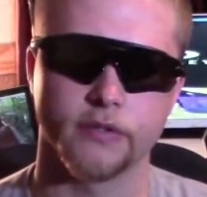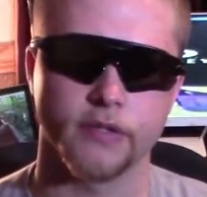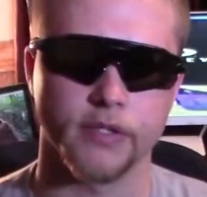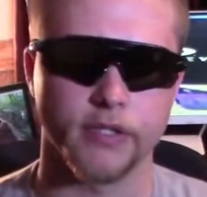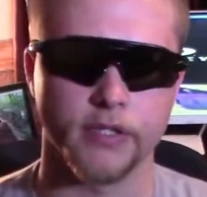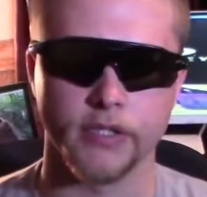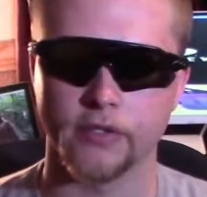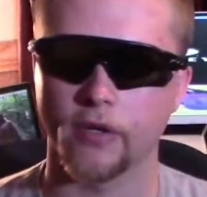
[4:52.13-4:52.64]

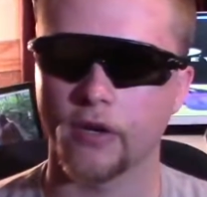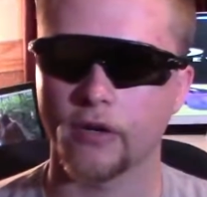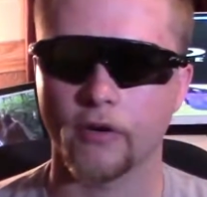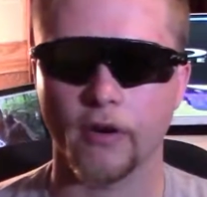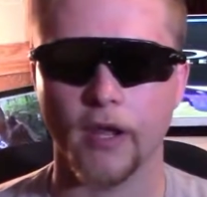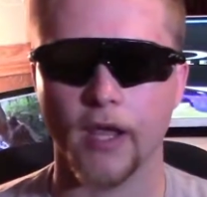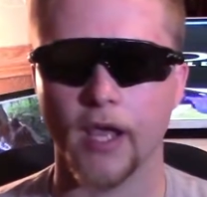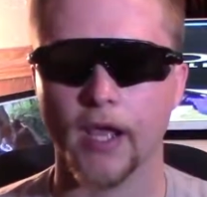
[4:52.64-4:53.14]
They did not
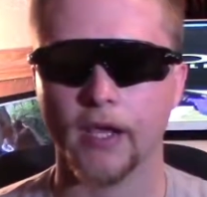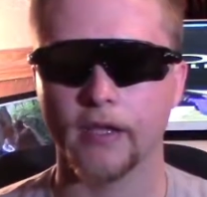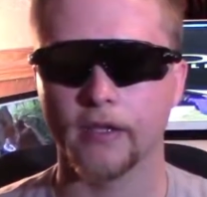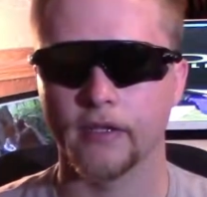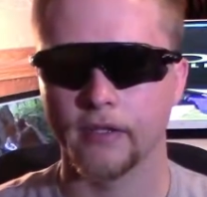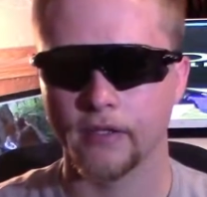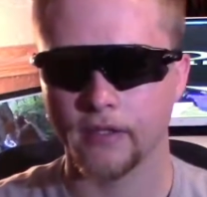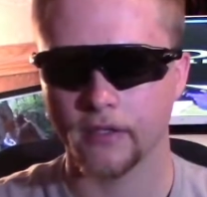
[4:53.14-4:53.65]
crack.
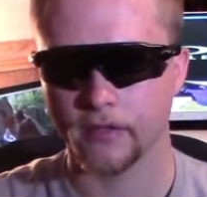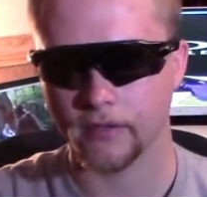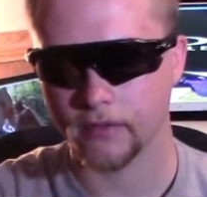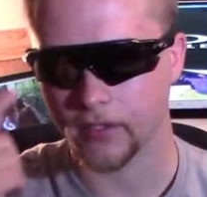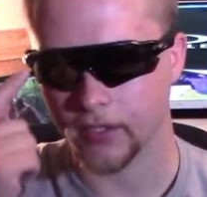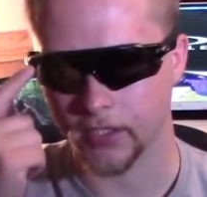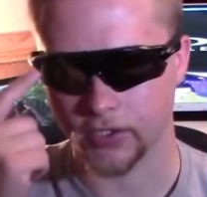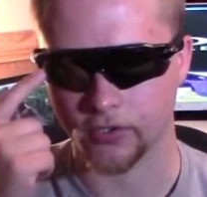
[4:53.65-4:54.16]

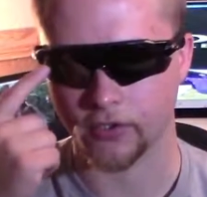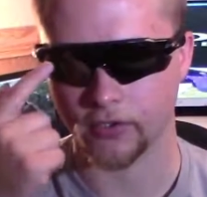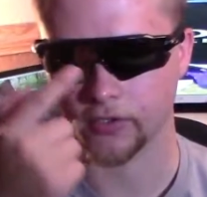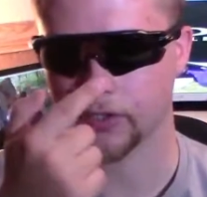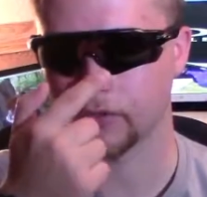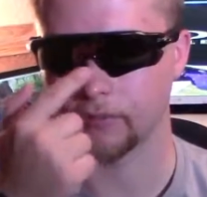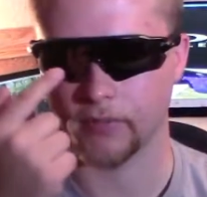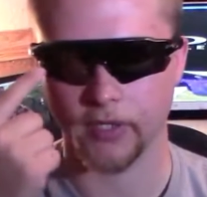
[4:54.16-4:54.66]
It
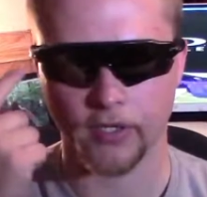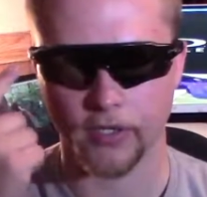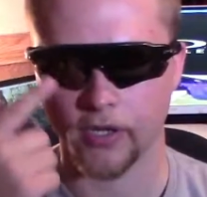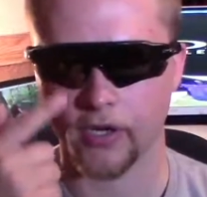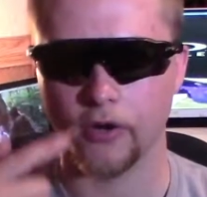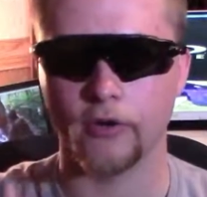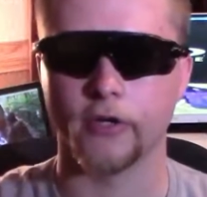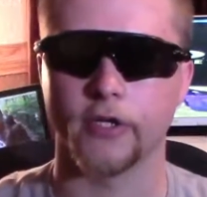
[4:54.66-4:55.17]
took the mirror
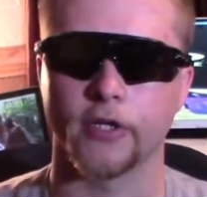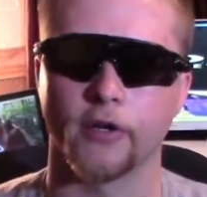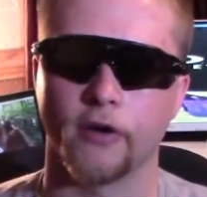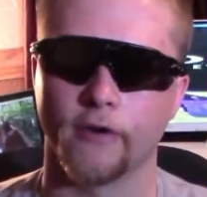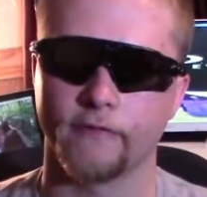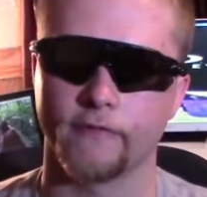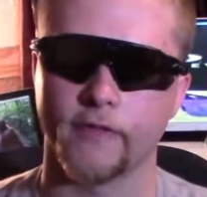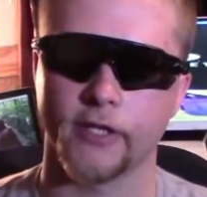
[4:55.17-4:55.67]
coating
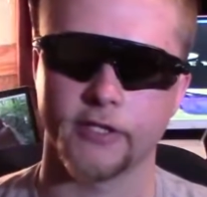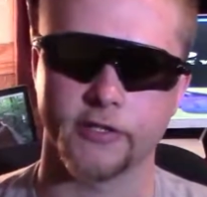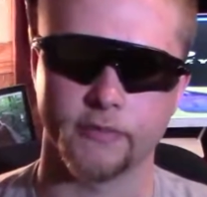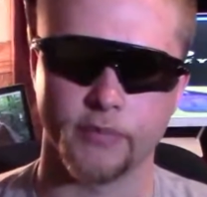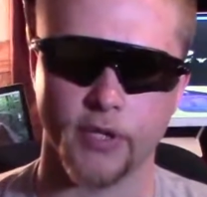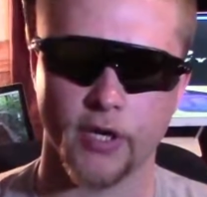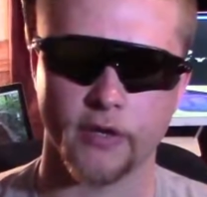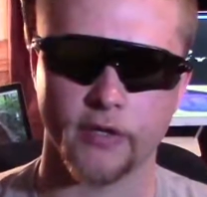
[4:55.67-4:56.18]
off. That's
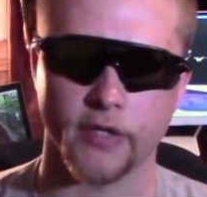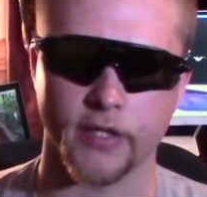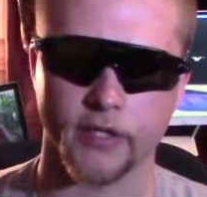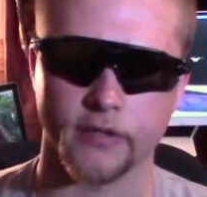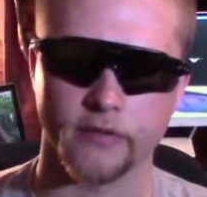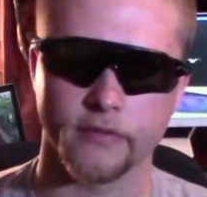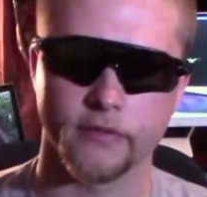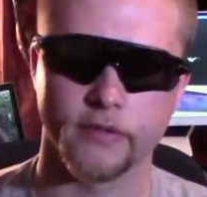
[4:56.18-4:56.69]
about it.